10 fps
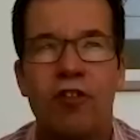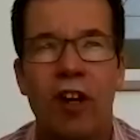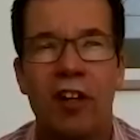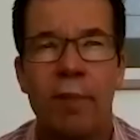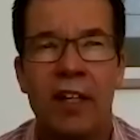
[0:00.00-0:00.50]
So
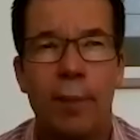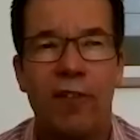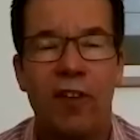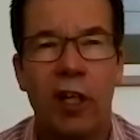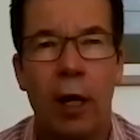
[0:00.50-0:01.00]
drag's made up
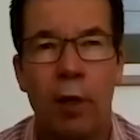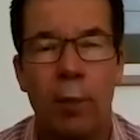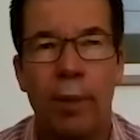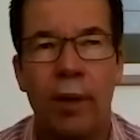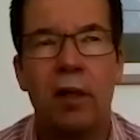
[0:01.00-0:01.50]
of a couple
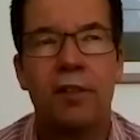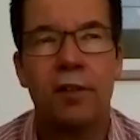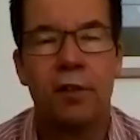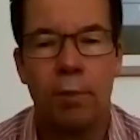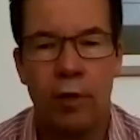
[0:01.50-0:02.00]
of parts.
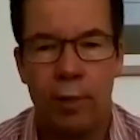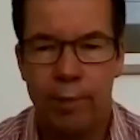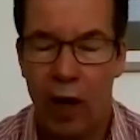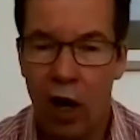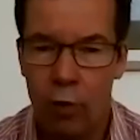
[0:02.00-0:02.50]
There's the
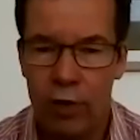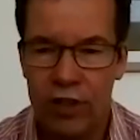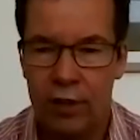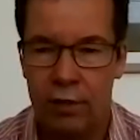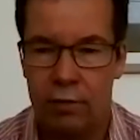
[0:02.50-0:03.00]
part which
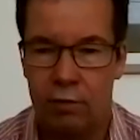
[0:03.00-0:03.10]
is